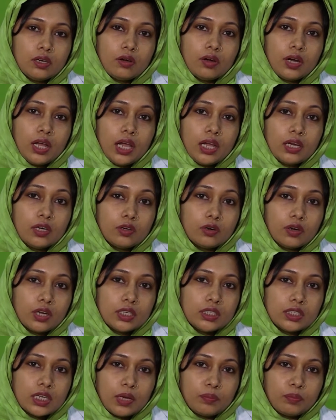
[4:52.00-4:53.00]
or
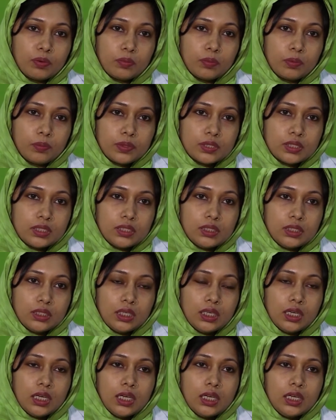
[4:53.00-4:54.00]
android type of
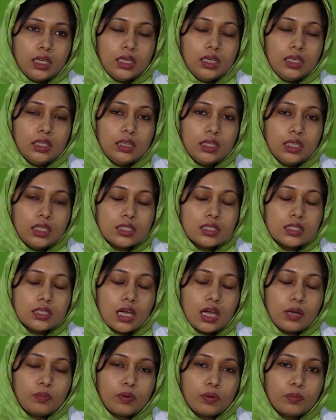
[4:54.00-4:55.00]
obesity. In this
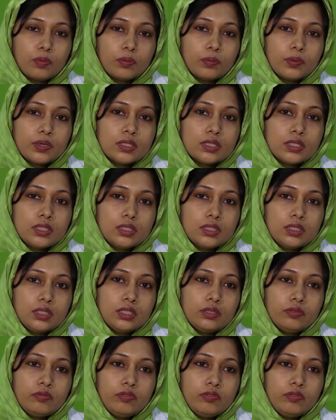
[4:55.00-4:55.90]
type of obesity